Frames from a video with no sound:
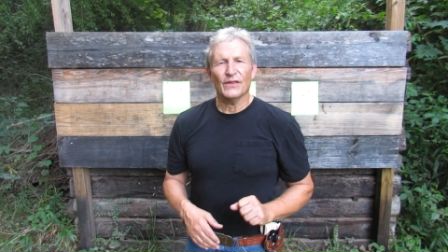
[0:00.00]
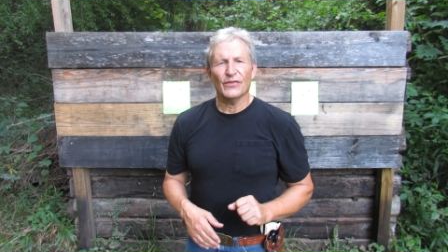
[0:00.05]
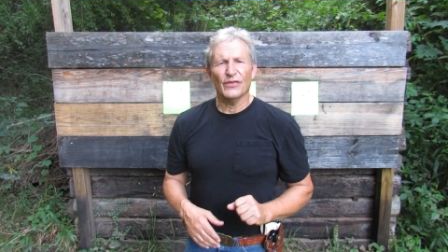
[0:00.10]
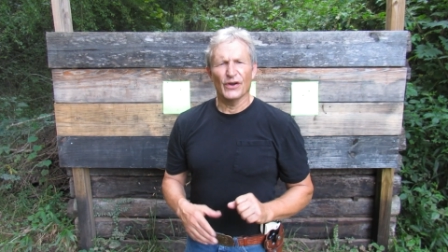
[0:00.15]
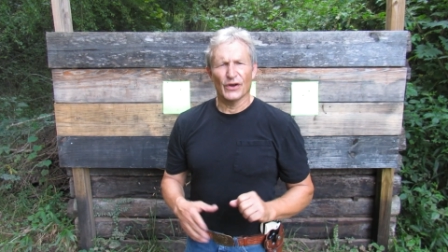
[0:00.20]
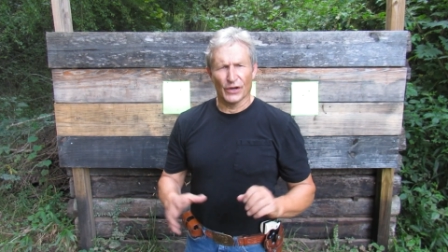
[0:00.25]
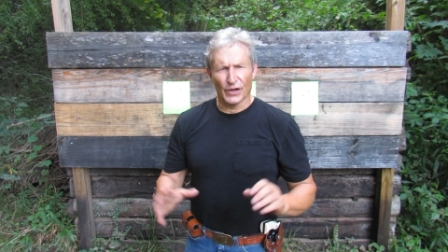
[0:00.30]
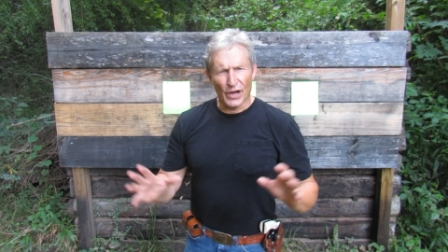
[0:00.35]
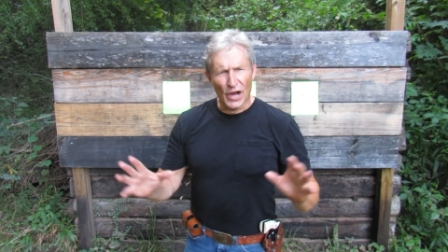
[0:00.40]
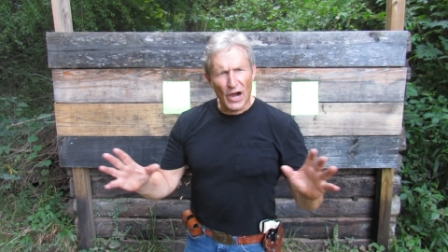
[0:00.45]
the
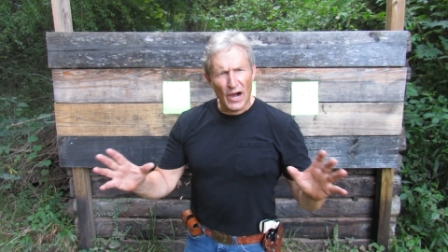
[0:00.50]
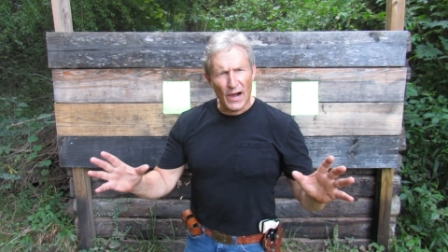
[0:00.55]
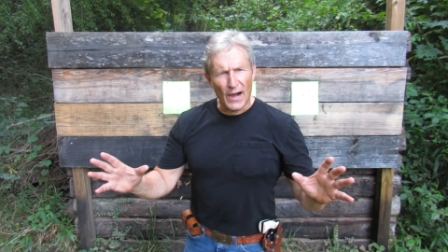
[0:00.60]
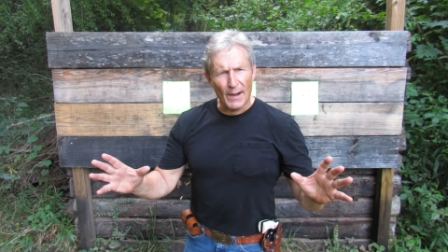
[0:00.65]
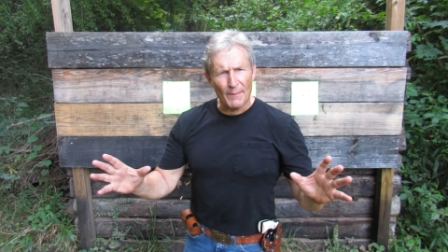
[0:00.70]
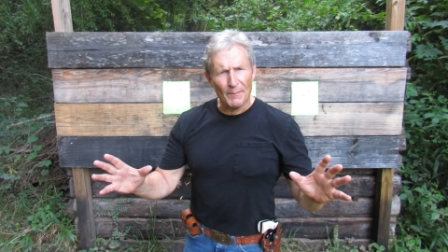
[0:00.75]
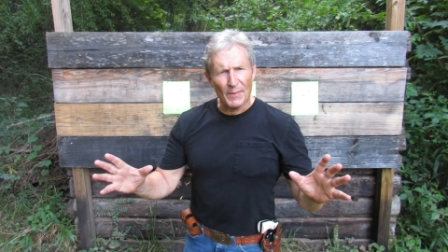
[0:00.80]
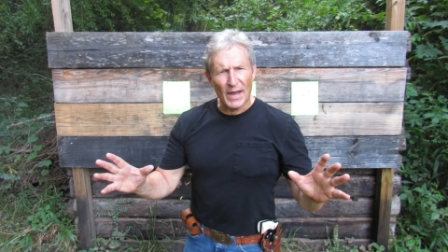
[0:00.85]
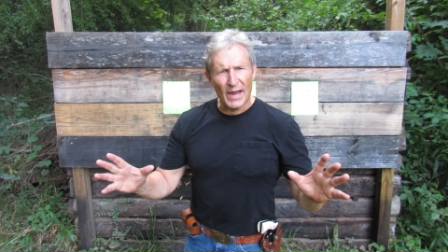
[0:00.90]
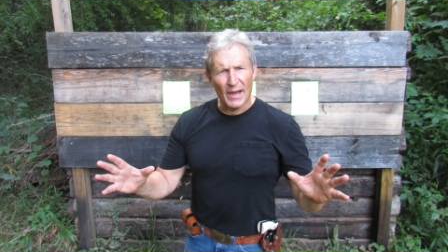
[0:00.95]

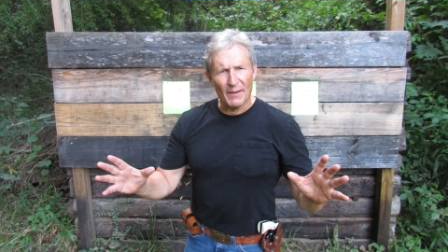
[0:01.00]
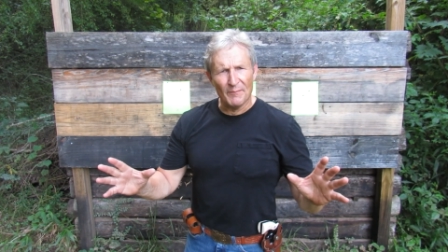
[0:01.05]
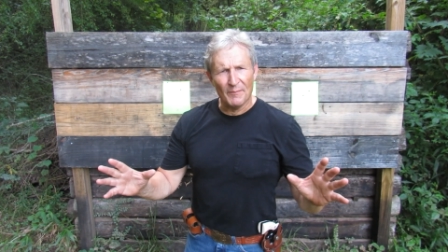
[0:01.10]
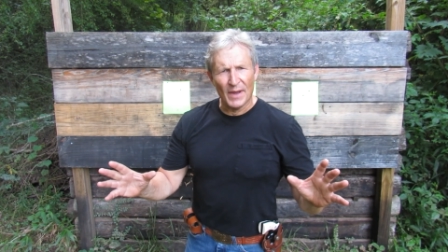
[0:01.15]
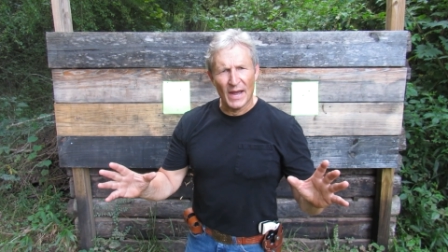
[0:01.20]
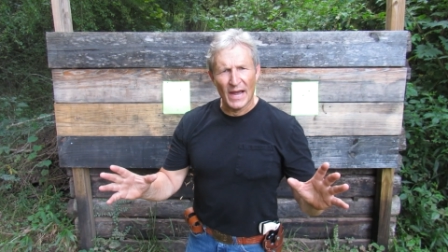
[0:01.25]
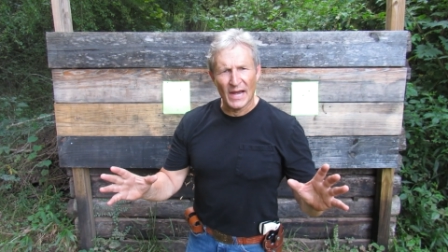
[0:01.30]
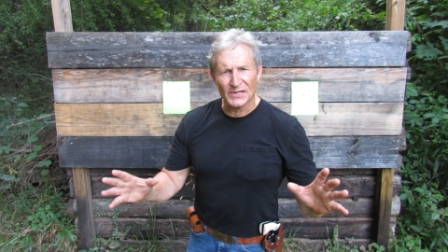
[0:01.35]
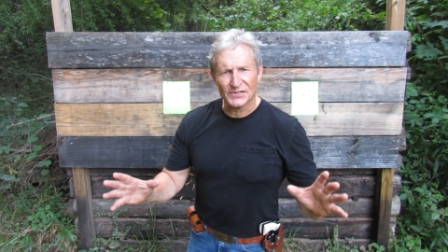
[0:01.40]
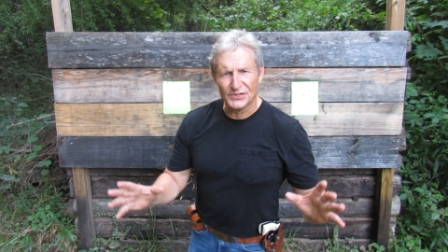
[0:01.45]
Combat
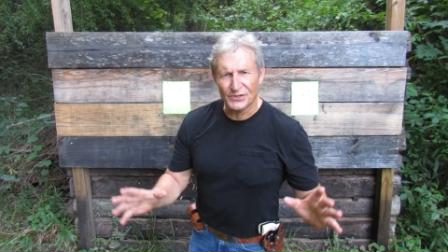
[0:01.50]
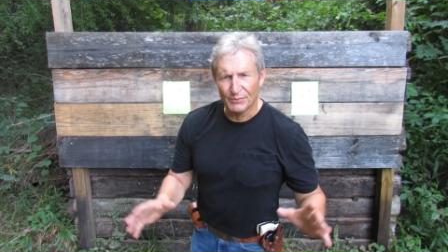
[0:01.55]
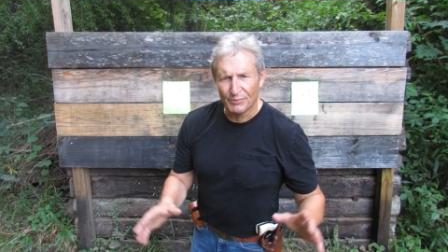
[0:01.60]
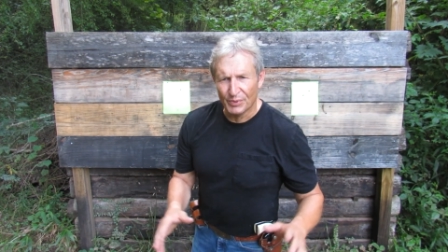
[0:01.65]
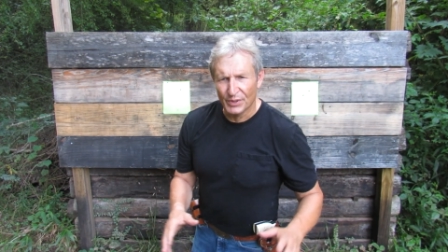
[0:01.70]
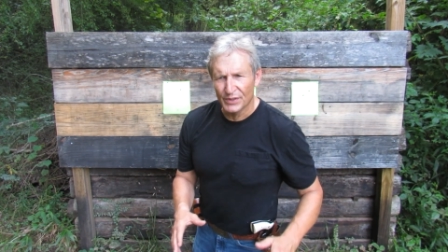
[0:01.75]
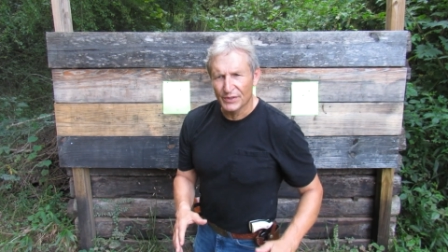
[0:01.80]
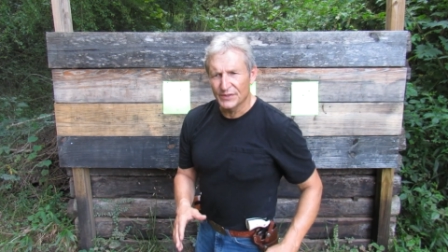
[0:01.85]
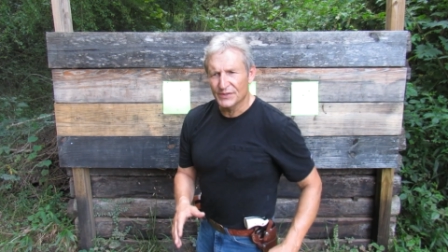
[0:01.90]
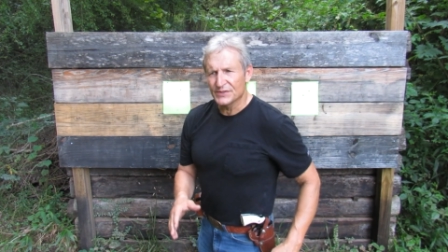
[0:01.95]

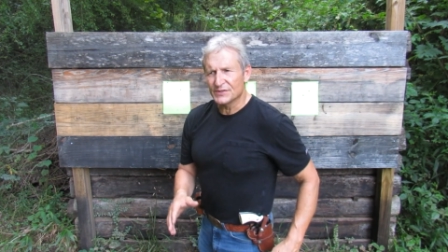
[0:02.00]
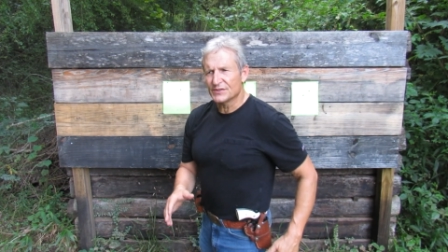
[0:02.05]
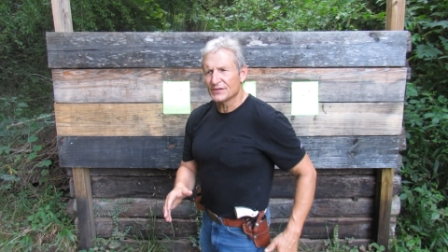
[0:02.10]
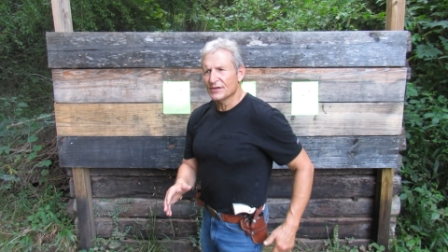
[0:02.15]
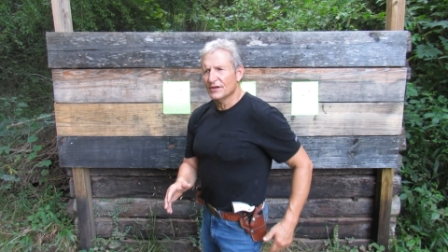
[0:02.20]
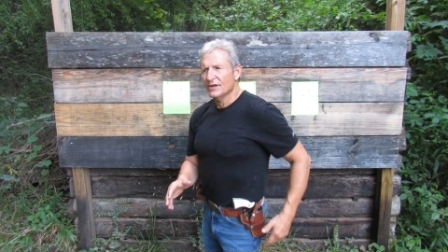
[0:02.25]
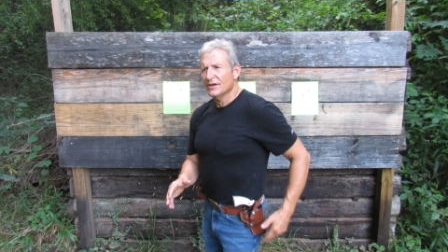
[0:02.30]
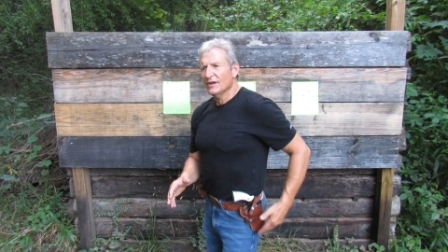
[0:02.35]
Masterpiece.